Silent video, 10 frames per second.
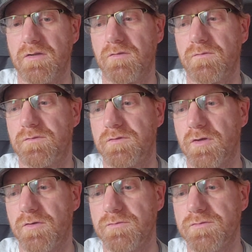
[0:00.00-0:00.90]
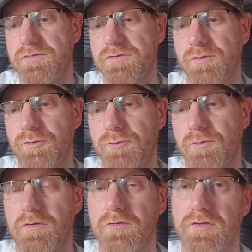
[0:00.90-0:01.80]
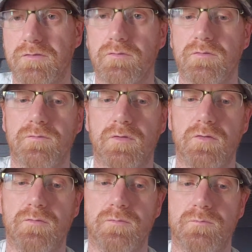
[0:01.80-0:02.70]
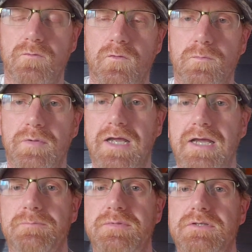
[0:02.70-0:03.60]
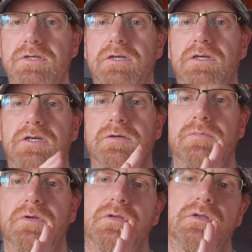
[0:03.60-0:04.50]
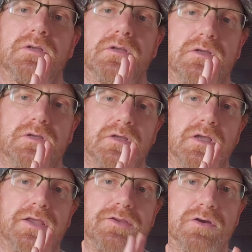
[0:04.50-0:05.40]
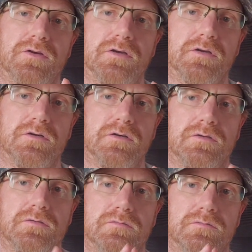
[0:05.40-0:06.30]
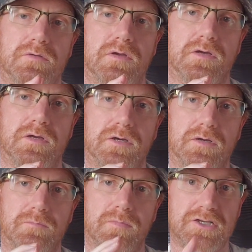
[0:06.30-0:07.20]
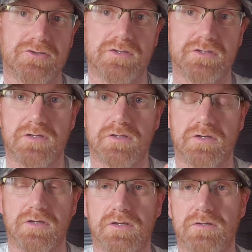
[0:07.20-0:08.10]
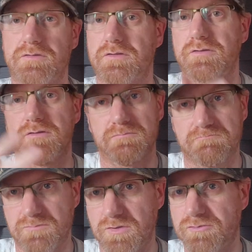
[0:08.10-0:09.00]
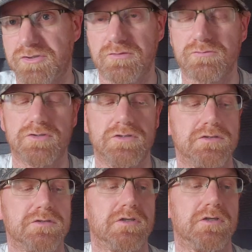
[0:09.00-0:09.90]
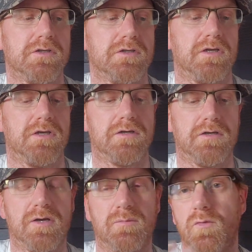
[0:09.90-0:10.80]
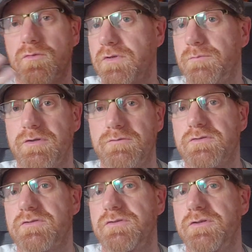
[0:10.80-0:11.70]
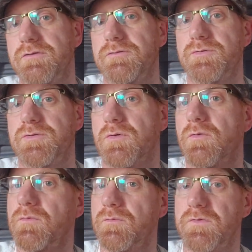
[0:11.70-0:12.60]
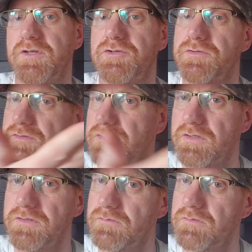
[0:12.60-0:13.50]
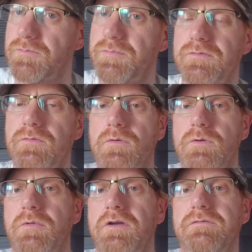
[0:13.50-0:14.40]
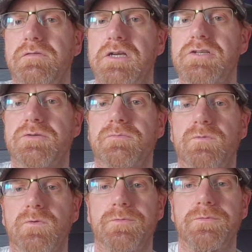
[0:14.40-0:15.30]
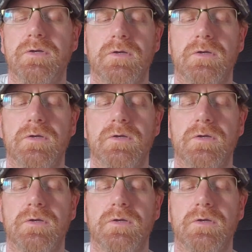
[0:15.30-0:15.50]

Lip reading: For those who are looking for a phone for perhaps a younger metric, such as your children, or someone who doesn't use all the features that could be afforded by a flagship phone,